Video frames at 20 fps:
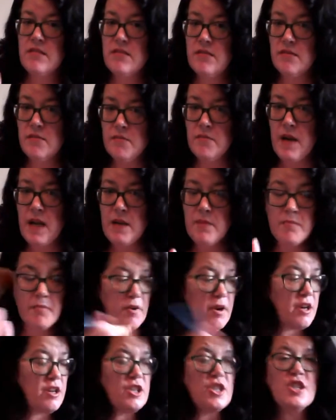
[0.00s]

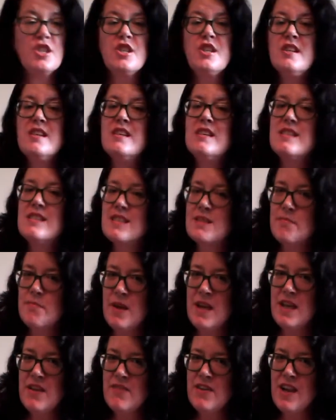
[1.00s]
paintbrush, some
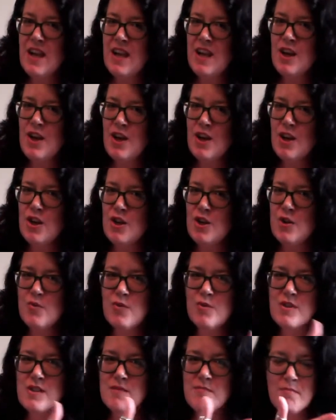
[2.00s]
PVA glue
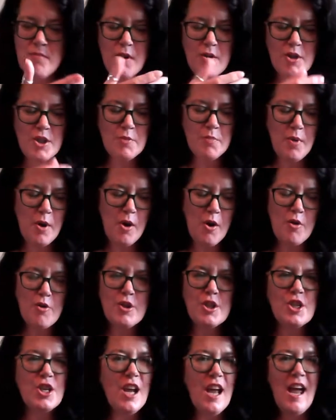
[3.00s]
or some Mod
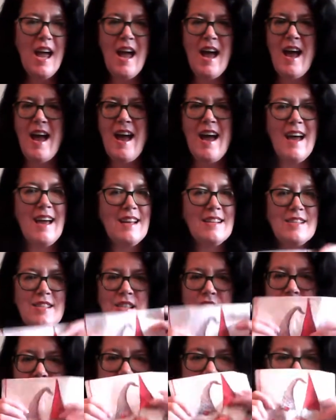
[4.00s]
Podge, and
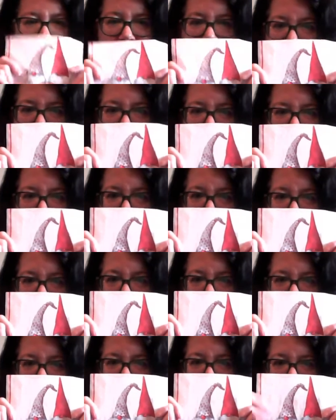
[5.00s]

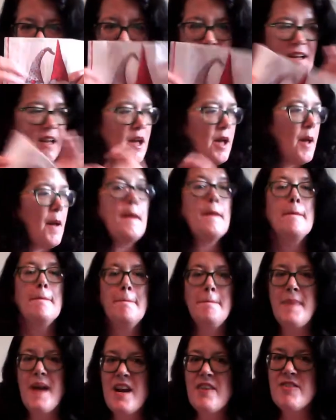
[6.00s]
serviette,
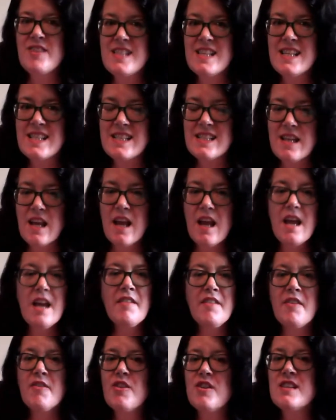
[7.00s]
pair of scissors.
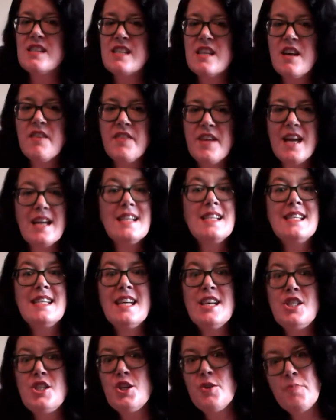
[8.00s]
If you haven't got a serviette,
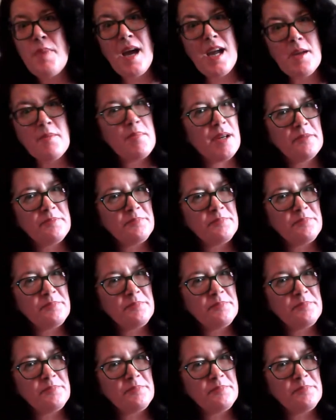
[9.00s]
tissue paper